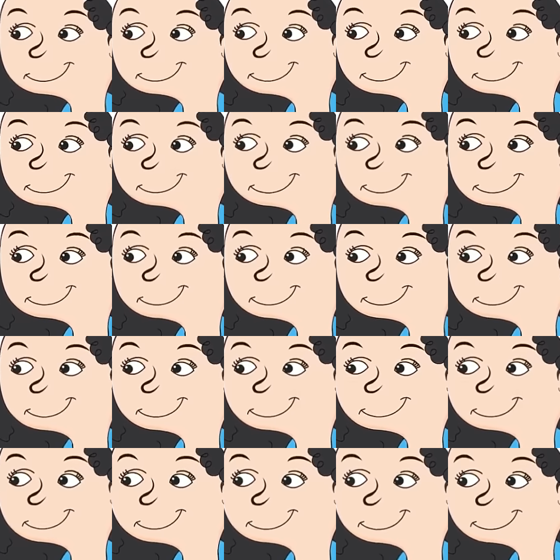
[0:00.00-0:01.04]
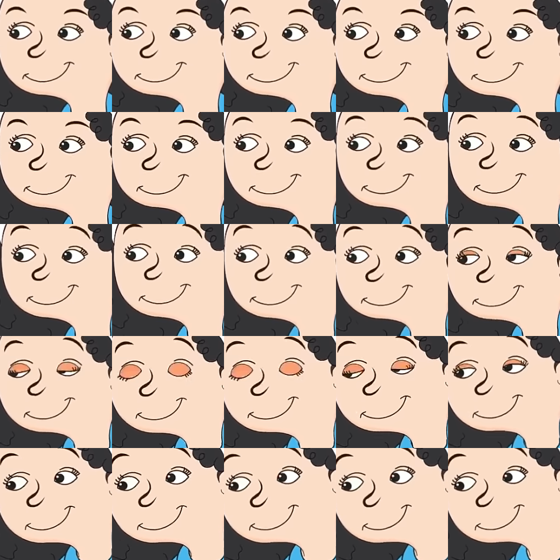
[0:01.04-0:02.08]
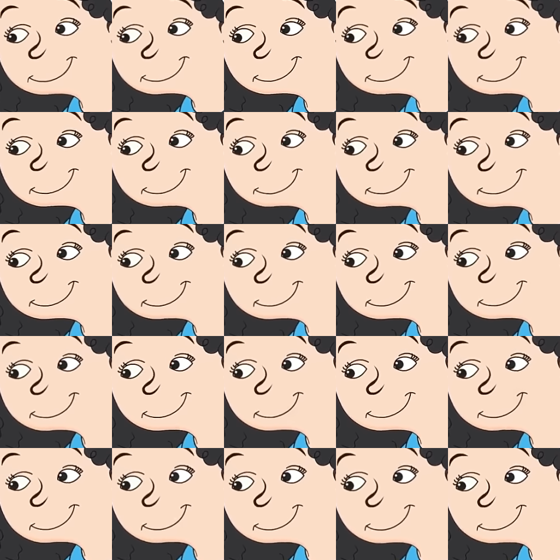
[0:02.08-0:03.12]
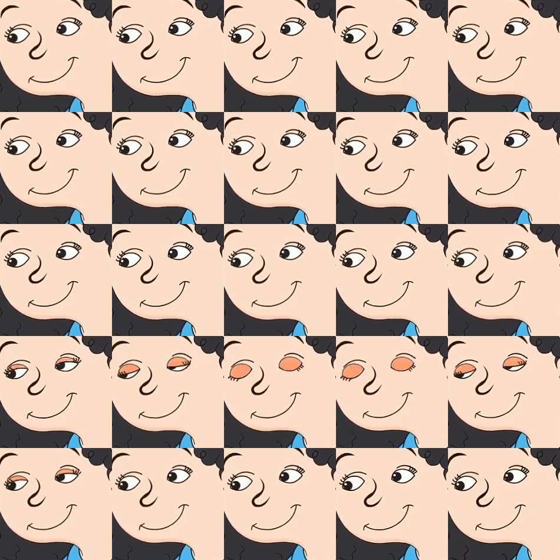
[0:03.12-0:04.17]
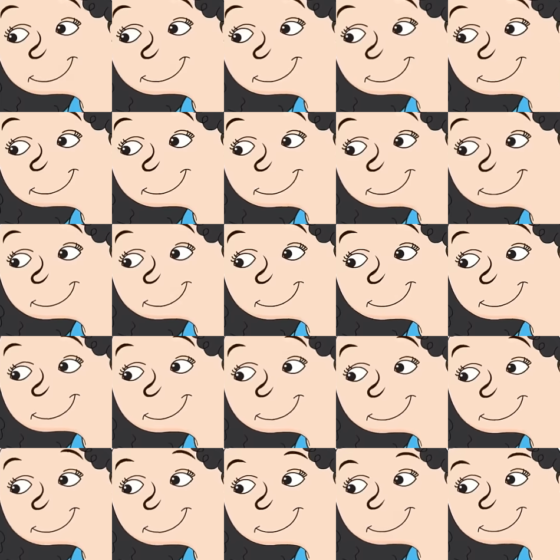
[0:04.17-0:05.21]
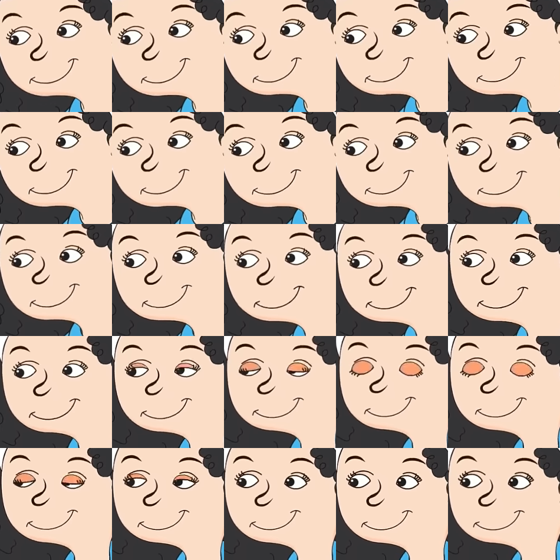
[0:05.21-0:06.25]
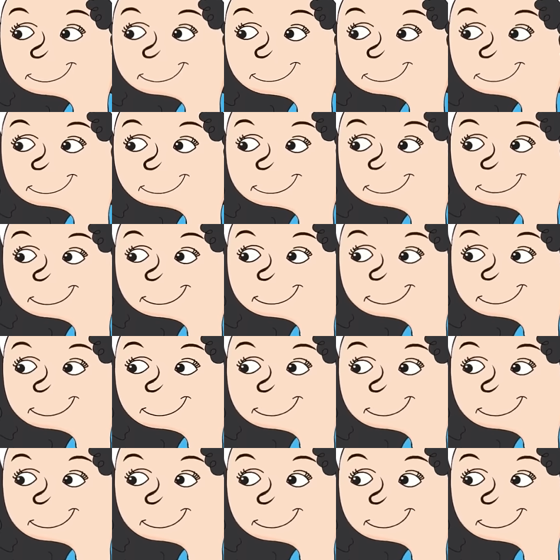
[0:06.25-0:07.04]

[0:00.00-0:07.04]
This person isn't speaking.